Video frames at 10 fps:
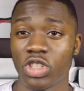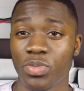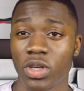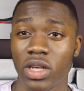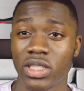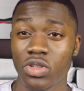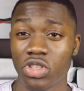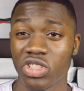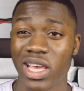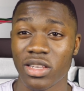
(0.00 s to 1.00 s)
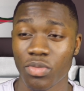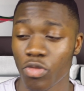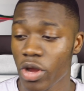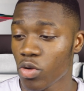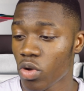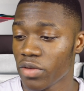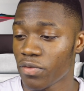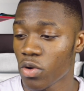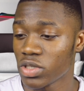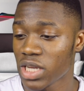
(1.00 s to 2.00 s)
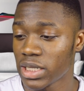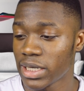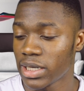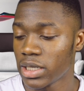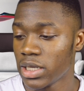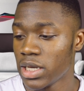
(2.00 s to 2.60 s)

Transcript: just because you just get some great quality photos out of that,